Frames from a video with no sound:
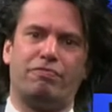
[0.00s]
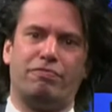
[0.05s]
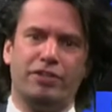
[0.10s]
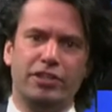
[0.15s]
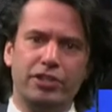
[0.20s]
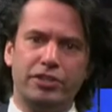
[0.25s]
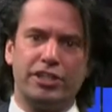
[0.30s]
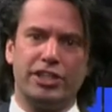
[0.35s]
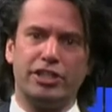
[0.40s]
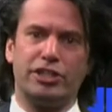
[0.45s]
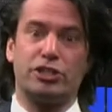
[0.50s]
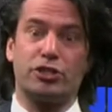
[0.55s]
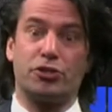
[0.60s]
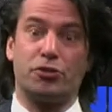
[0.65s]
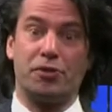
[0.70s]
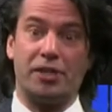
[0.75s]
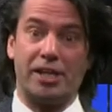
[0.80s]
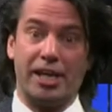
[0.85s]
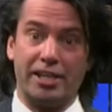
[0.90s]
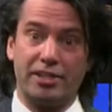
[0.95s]
field is
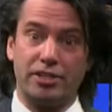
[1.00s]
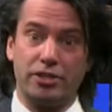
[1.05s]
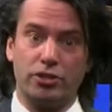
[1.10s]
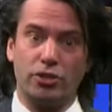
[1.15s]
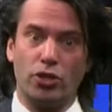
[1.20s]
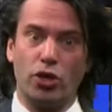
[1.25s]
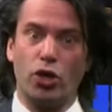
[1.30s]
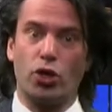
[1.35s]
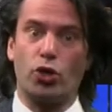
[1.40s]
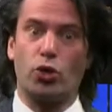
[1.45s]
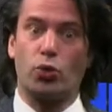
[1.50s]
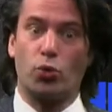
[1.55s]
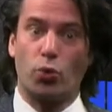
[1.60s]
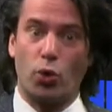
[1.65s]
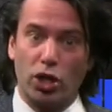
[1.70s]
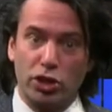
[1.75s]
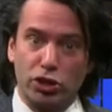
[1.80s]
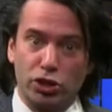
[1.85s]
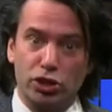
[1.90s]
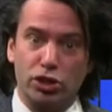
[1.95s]
created
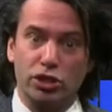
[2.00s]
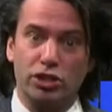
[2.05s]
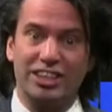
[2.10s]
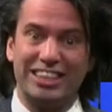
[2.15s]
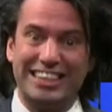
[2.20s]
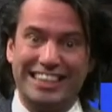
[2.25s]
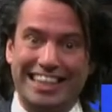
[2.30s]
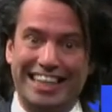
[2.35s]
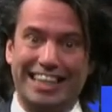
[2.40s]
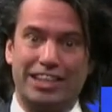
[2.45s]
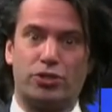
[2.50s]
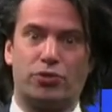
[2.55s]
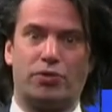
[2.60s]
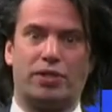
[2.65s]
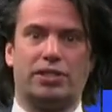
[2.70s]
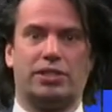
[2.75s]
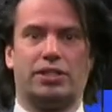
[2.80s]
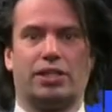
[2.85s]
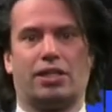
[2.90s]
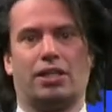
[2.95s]
across the
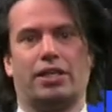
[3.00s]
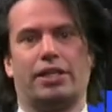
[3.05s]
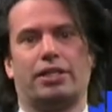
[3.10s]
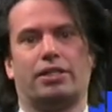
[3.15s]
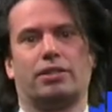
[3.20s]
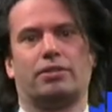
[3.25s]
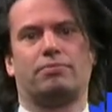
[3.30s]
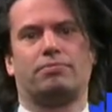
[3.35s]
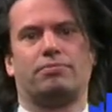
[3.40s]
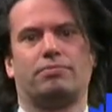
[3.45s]
intrinsic layer.